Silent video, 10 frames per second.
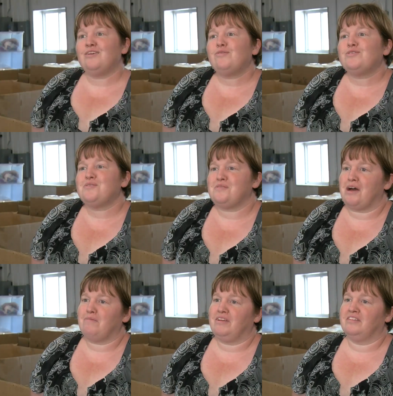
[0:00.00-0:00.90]
silver
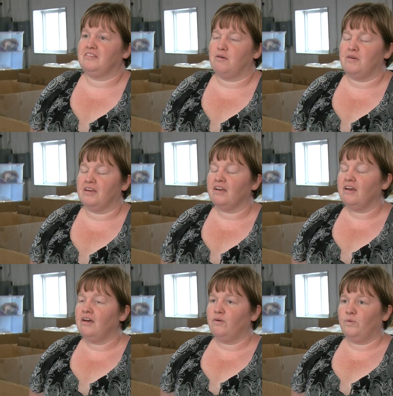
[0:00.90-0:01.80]
tsunami is coming.
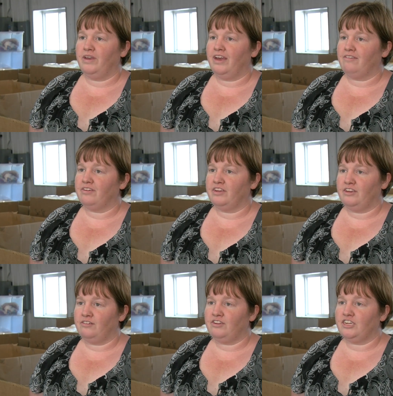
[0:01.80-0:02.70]
We have a
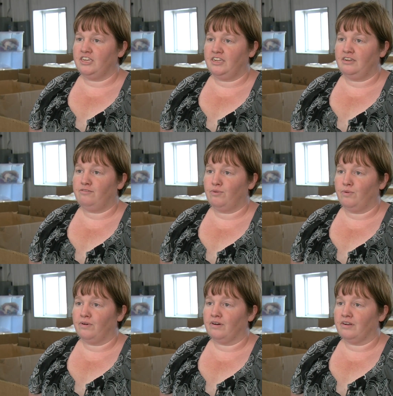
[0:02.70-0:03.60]
huge need
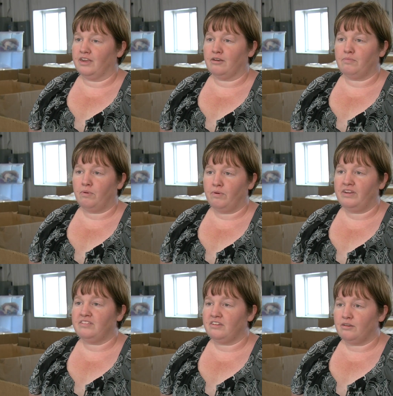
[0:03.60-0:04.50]
for like
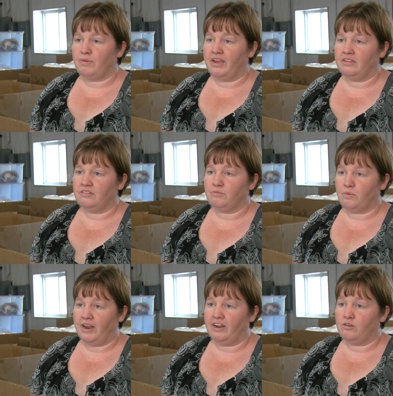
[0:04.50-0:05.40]
Poise and Depends
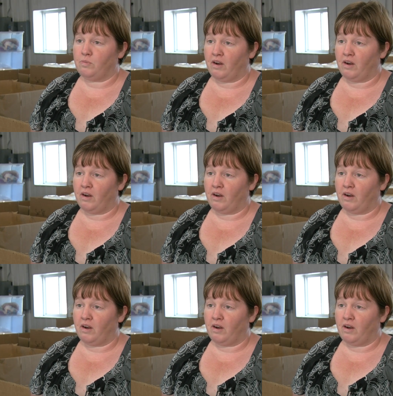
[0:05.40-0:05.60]
brand